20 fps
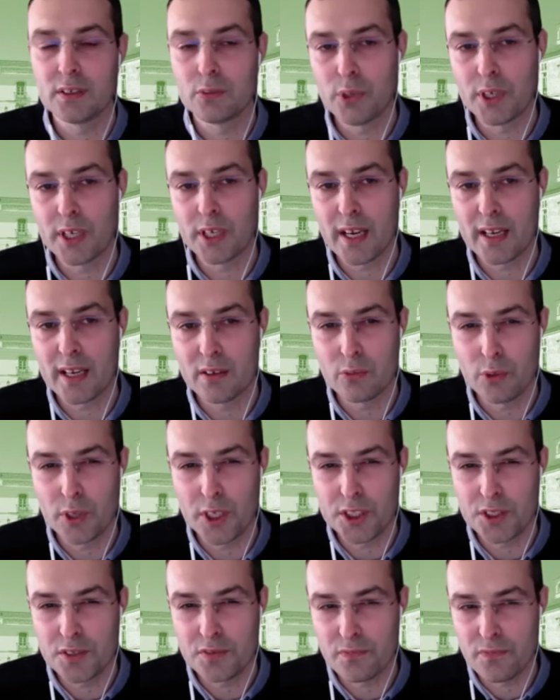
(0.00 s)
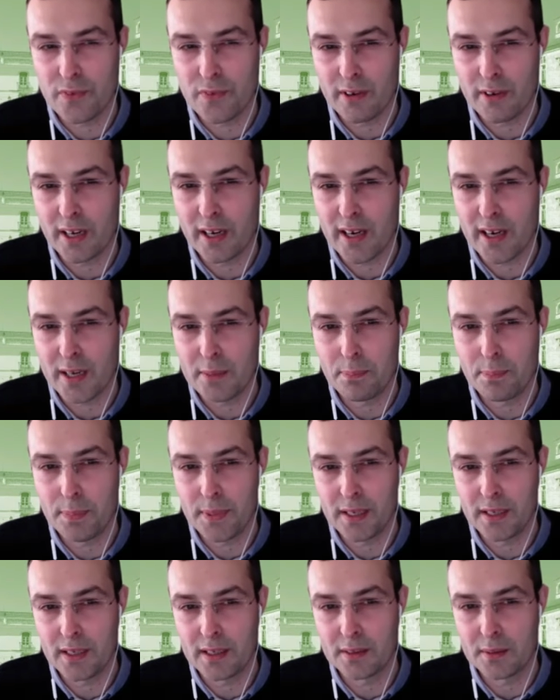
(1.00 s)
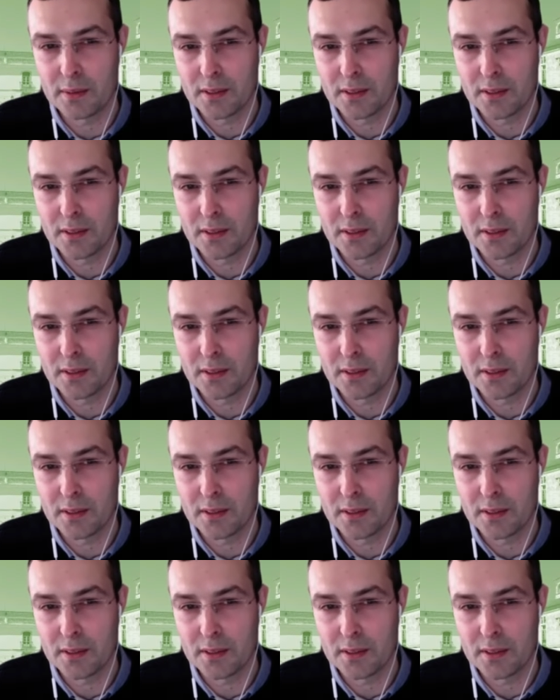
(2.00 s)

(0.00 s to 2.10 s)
we can reach very high peak